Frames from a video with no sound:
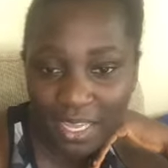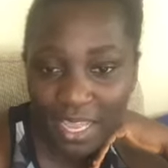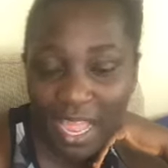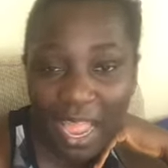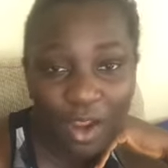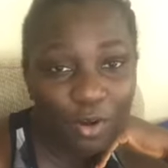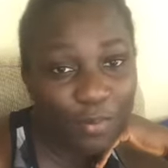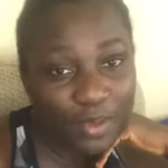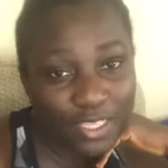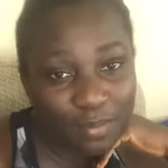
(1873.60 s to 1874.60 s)
I
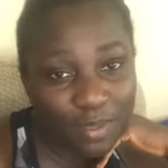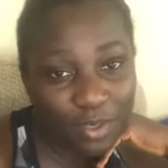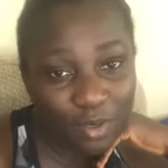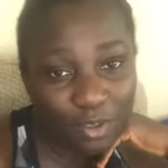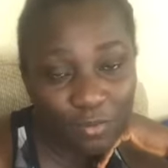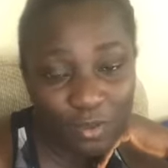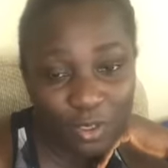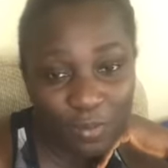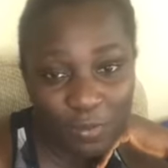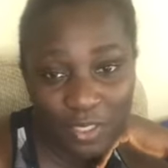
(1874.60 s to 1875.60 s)
hope it's been useful
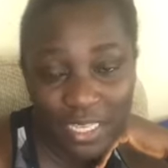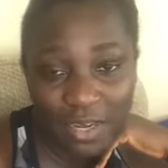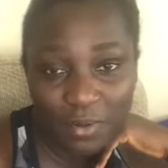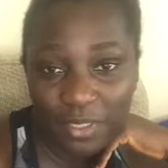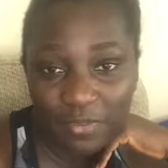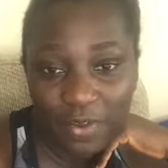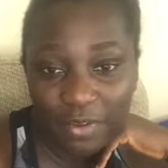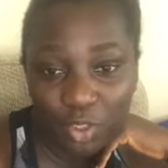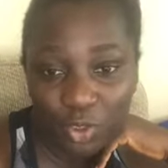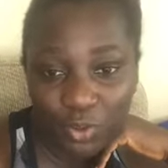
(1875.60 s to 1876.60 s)
somewhat. I know it's
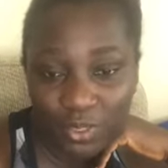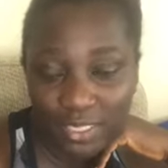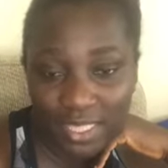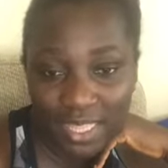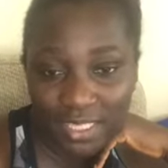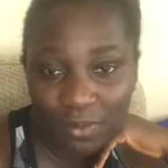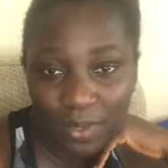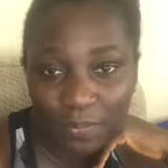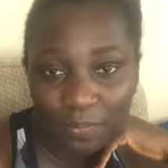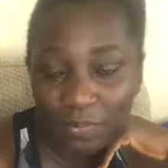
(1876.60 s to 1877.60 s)
very short, this
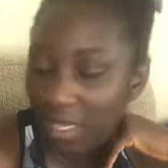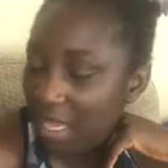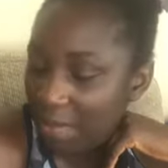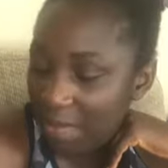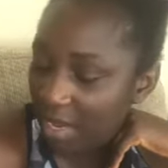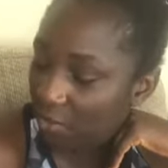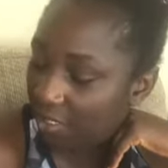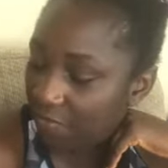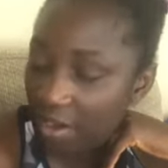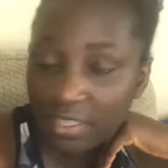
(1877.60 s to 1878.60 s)
one, but it was
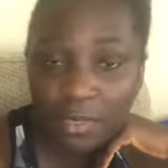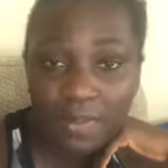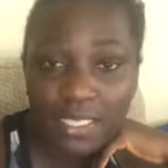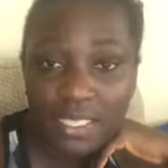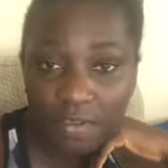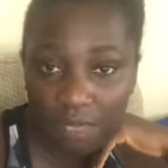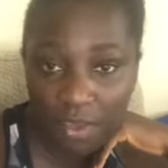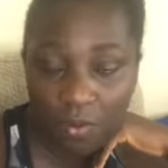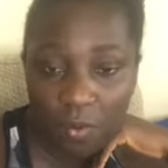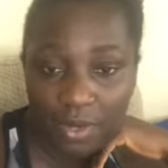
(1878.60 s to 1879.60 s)
a very
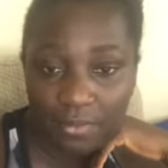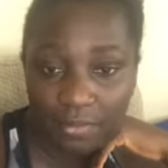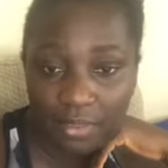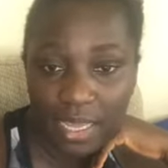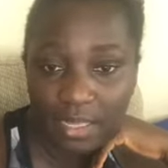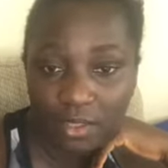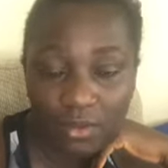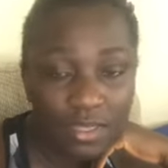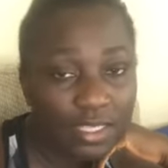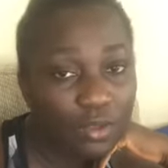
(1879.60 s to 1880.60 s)
specific one, and so
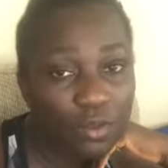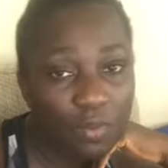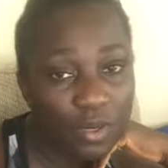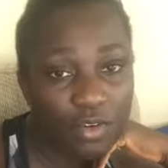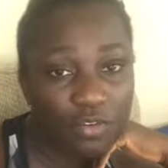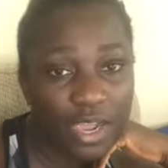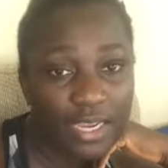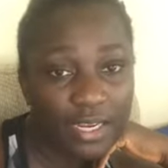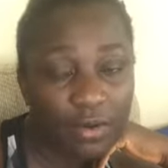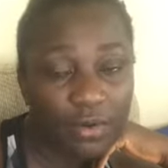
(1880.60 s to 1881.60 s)
there's no point
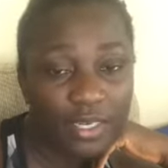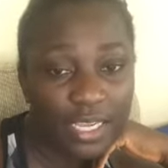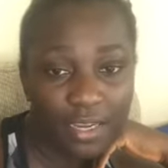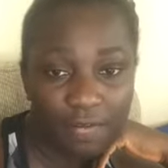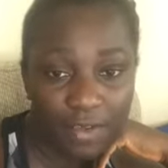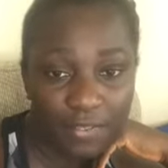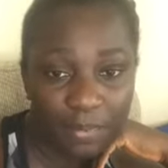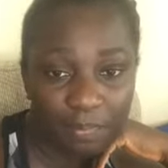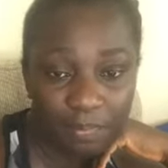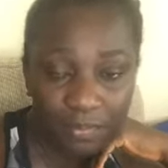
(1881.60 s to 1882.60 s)
dragging it on any further.
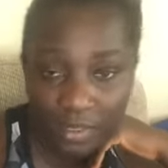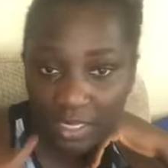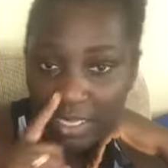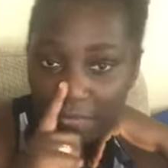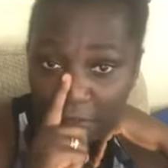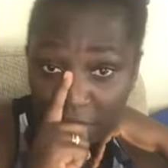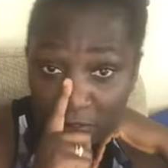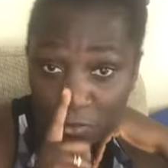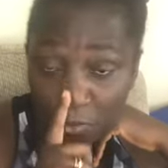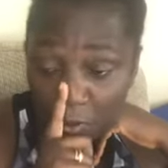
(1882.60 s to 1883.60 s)
If there is
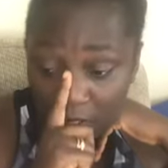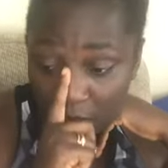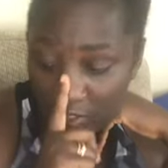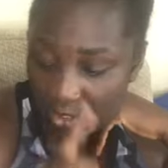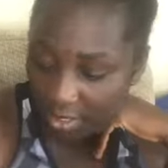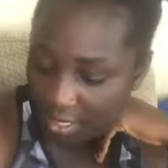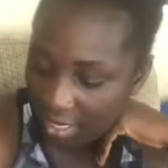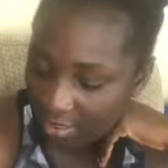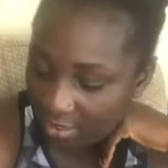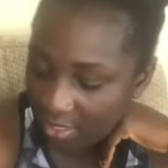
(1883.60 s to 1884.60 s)
no questions in the
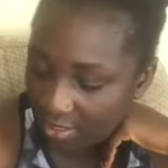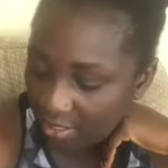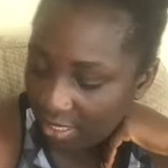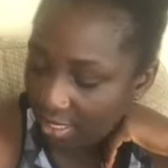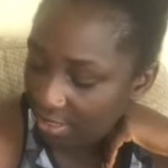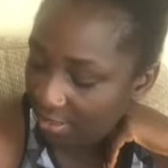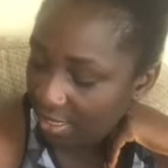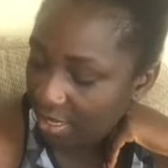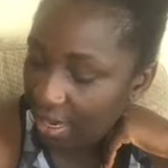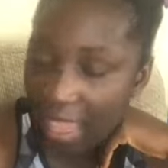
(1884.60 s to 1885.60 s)
next 30 seconds,
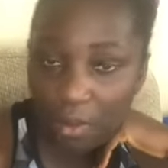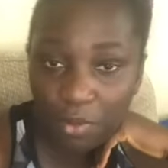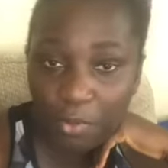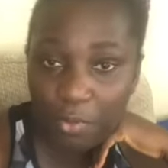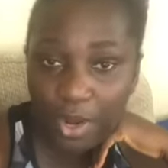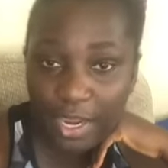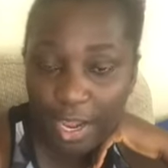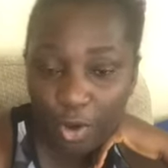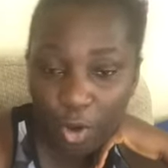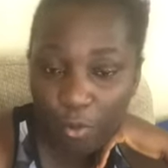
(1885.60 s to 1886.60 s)
then I would pray
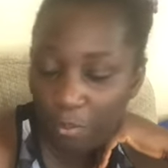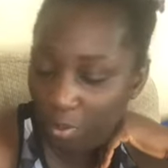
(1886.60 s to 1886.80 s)
and hope